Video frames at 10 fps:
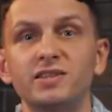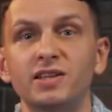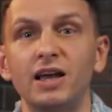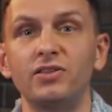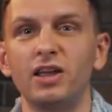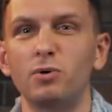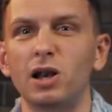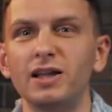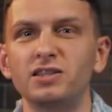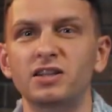said that he would
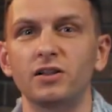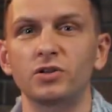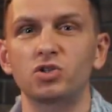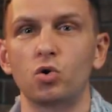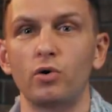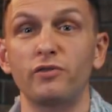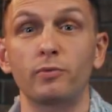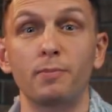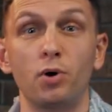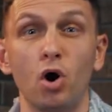like to tell the story from
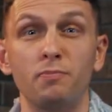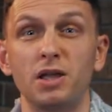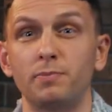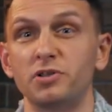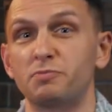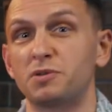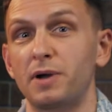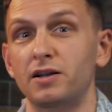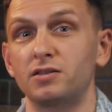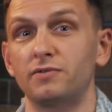the Pod People's
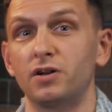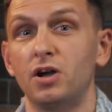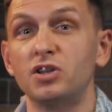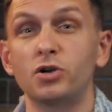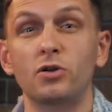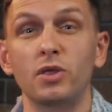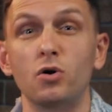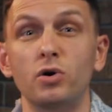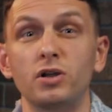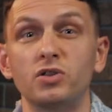perspective, so that the
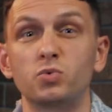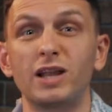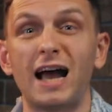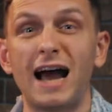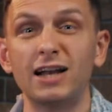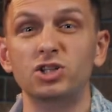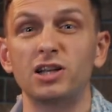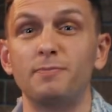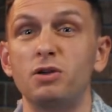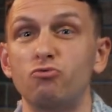audience would actually
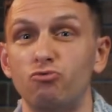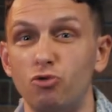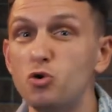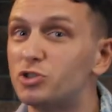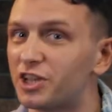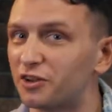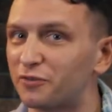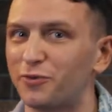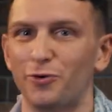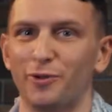be rooting
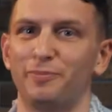for them.